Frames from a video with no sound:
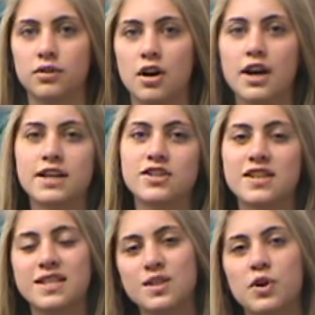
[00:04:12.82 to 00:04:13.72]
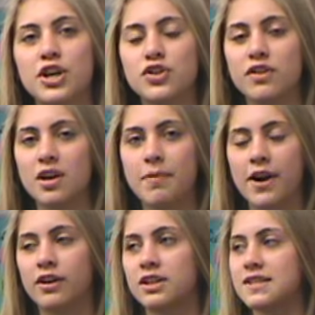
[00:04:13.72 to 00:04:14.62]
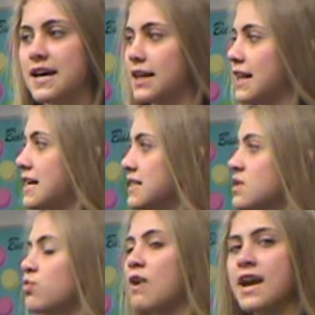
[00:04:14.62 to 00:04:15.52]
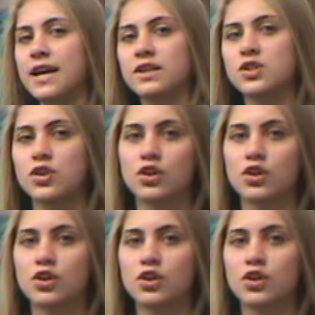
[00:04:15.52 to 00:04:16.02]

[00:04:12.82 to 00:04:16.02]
Okay, so this is where you do the apparel design class. It's right next to the